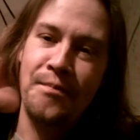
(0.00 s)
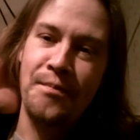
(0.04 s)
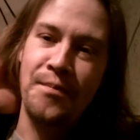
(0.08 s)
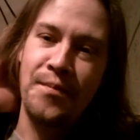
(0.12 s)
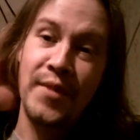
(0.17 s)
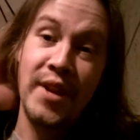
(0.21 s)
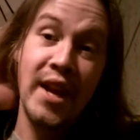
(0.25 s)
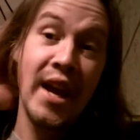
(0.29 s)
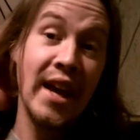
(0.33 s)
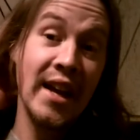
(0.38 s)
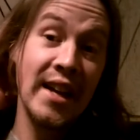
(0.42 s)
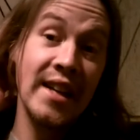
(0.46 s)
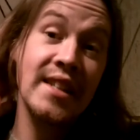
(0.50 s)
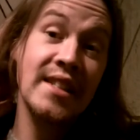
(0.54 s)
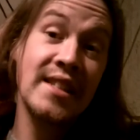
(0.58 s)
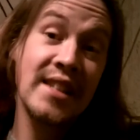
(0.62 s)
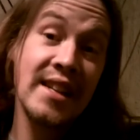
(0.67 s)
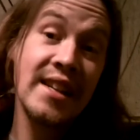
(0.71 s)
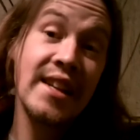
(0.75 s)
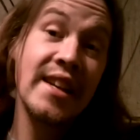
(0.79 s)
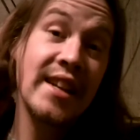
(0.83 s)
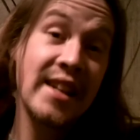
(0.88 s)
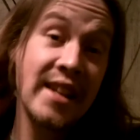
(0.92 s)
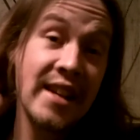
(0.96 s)
Yeah, it
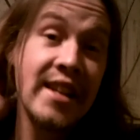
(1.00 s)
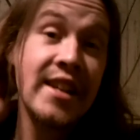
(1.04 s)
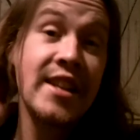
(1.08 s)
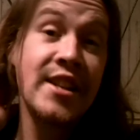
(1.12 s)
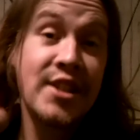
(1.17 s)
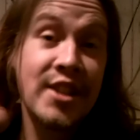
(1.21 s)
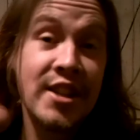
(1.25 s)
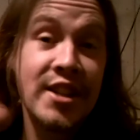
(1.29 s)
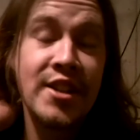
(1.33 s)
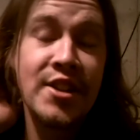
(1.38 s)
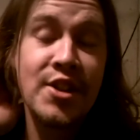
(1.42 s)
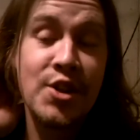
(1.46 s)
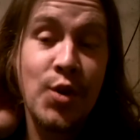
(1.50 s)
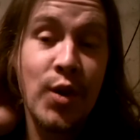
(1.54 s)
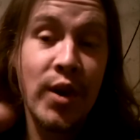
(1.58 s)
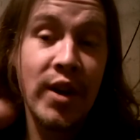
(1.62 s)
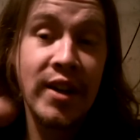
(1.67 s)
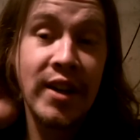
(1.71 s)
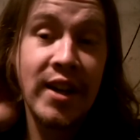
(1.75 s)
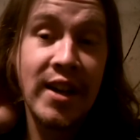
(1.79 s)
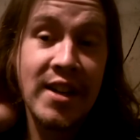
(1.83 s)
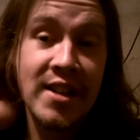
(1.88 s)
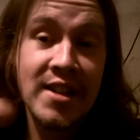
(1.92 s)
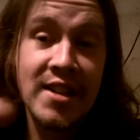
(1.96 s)
is quite
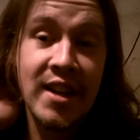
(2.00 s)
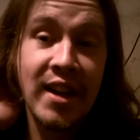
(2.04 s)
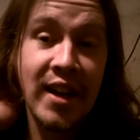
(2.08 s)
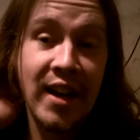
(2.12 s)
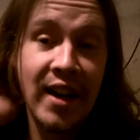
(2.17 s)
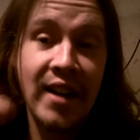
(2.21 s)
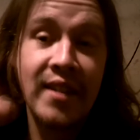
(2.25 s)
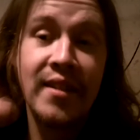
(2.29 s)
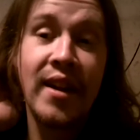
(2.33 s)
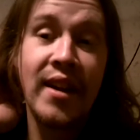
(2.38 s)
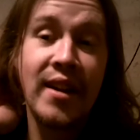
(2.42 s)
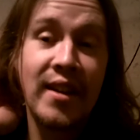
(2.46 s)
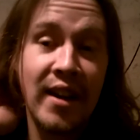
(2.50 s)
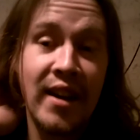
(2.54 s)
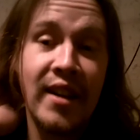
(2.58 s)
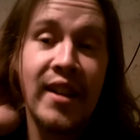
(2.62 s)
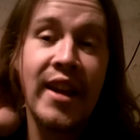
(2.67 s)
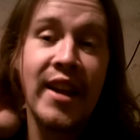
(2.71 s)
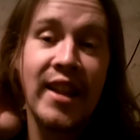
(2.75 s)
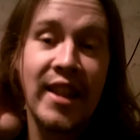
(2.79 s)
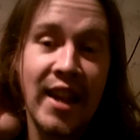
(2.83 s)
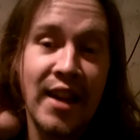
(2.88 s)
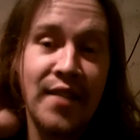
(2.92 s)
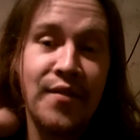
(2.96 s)
nice. I
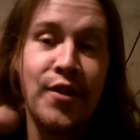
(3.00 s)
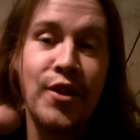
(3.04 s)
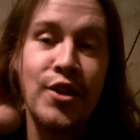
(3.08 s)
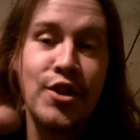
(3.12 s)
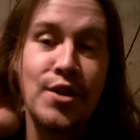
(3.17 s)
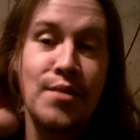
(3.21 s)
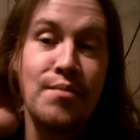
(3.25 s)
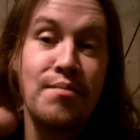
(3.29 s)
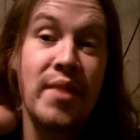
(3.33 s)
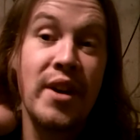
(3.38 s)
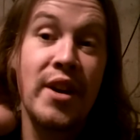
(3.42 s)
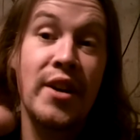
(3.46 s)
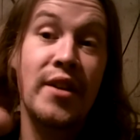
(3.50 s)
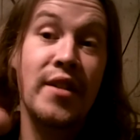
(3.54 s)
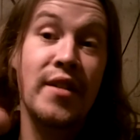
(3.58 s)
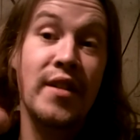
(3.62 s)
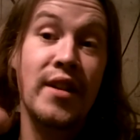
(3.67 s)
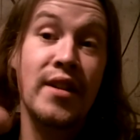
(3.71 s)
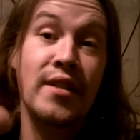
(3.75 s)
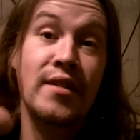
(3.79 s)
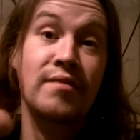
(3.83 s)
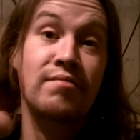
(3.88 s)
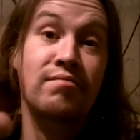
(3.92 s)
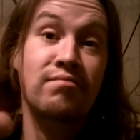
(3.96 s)
like that version better
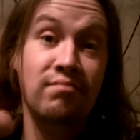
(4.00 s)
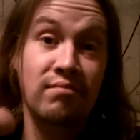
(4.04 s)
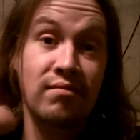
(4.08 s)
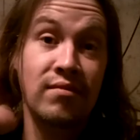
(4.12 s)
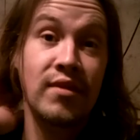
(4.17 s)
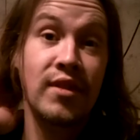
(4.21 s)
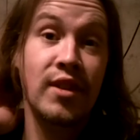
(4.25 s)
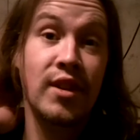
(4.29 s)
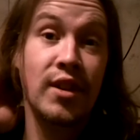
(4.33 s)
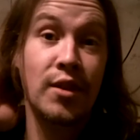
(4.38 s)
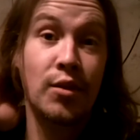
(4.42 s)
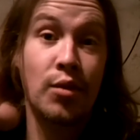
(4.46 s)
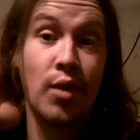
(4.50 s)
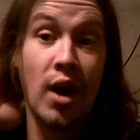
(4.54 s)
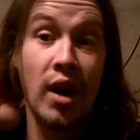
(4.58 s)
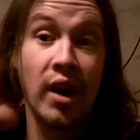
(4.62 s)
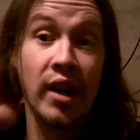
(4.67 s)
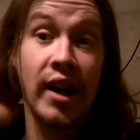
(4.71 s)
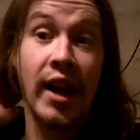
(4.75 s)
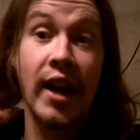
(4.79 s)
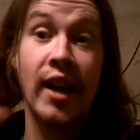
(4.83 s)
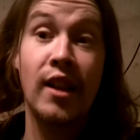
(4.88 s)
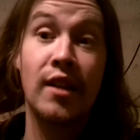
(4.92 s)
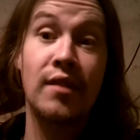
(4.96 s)
than the
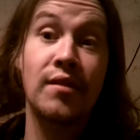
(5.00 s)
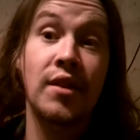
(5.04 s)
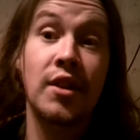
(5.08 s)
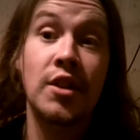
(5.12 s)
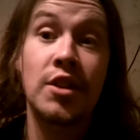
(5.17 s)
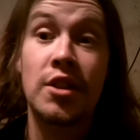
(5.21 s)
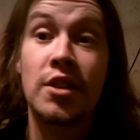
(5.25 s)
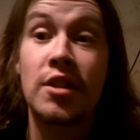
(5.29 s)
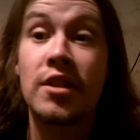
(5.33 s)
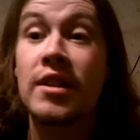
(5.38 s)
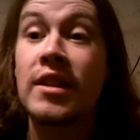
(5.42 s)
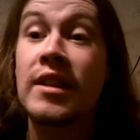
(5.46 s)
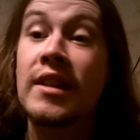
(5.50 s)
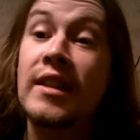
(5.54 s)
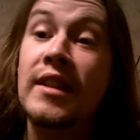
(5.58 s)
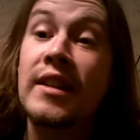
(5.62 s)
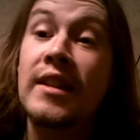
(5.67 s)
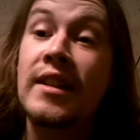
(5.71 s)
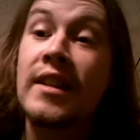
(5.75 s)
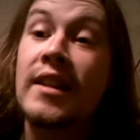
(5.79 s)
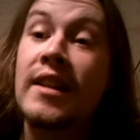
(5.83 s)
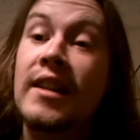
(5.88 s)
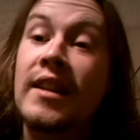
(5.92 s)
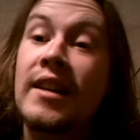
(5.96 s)
Rock Island version.
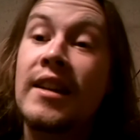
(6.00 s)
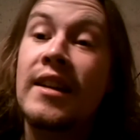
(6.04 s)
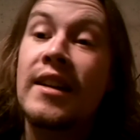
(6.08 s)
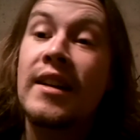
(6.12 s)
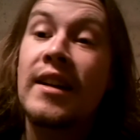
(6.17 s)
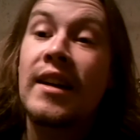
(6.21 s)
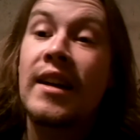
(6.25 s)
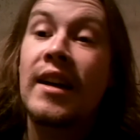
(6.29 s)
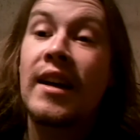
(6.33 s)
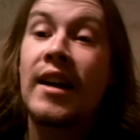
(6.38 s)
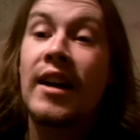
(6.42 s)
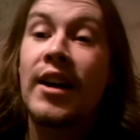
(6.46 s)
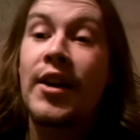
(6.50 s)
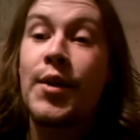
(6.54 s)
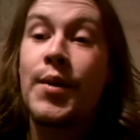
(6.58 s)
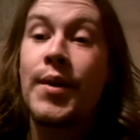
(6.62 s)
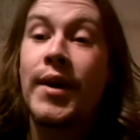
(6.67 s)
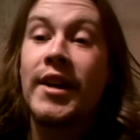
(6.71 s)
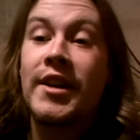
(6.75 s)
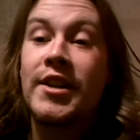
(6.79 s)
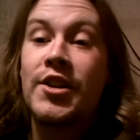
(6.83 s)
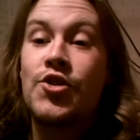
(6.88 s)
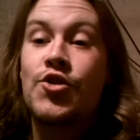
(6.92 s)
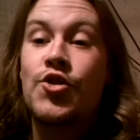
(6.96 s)
Then we
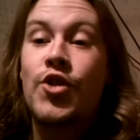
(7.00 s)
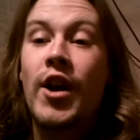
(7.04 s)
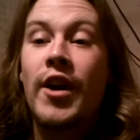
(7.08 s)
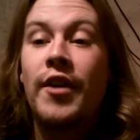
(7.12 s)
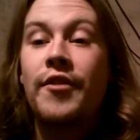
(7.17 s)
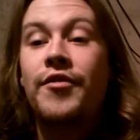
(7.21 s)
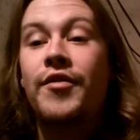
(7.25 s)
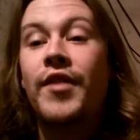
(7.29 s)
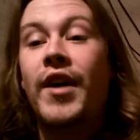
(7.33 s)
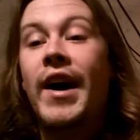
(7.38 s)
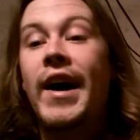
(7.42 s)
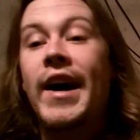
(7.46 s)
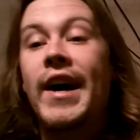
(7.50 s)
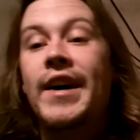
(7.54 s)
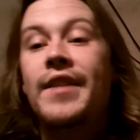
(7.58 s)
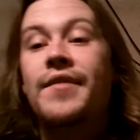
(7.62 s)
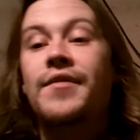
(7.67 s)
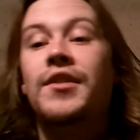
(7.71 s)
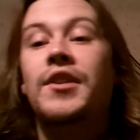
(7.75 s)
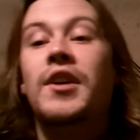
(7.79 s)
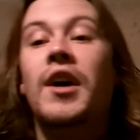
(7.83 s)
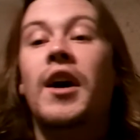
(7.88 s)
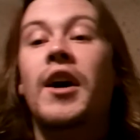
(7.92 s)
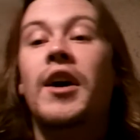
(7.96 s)
get to track
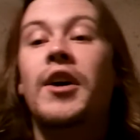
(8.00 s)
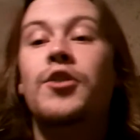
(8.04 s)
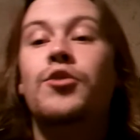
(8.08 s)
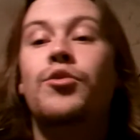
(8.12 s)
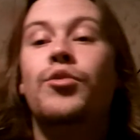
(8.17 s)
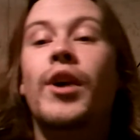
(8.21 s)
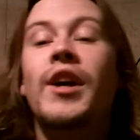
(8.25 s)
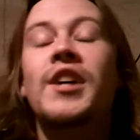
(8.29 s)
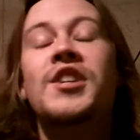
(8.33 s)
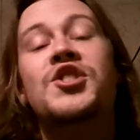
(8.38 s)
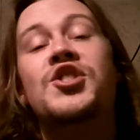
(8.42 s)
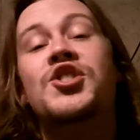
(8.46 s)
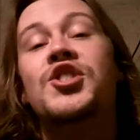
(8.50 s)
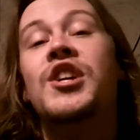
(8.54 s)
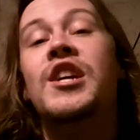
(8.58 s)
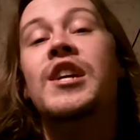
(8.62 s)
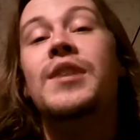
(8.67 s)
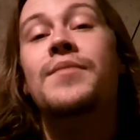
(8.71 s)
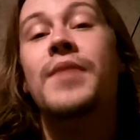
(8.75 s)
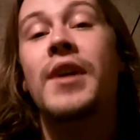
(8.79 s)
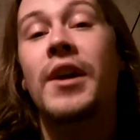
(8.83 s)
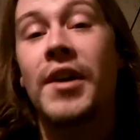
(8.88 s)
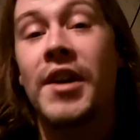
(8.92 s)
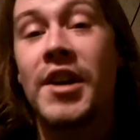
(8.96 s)
5, God Rest
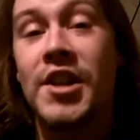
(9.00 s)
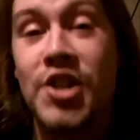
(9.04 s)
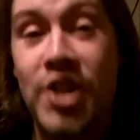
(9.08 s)
Ye Merry